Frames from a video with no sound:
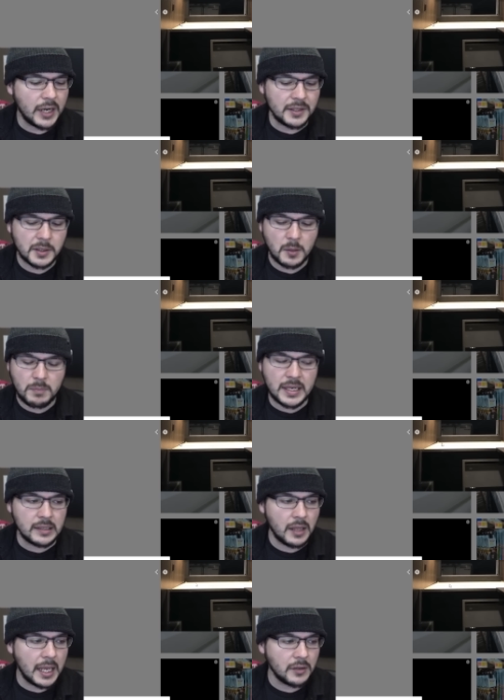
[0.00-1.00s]
it's gonna be
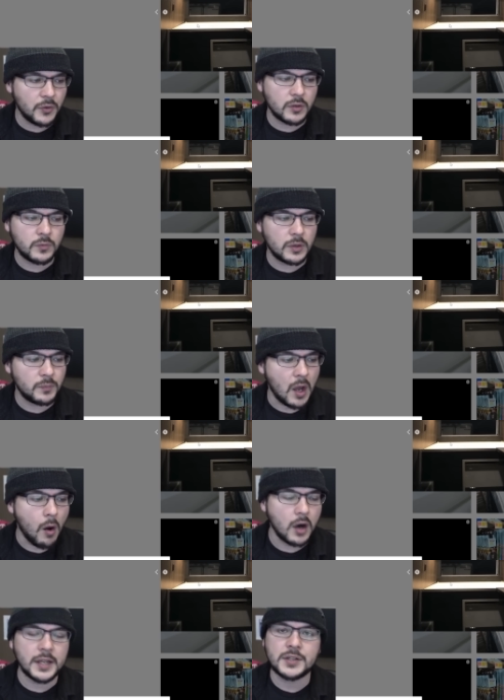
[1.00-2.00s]
like the
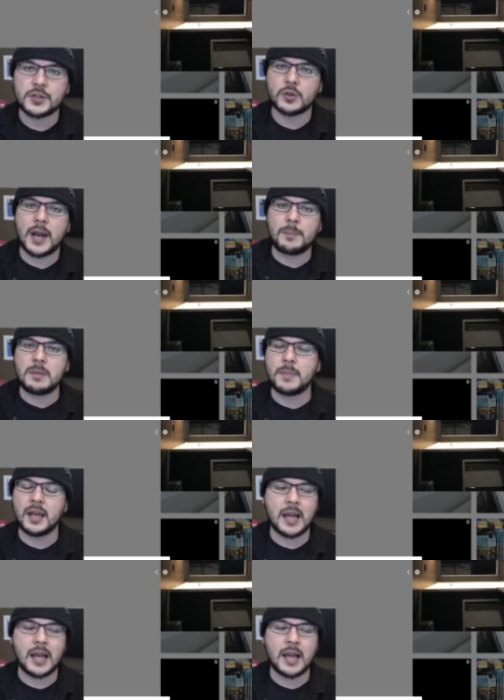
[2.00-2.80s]
hardest, crappy bed.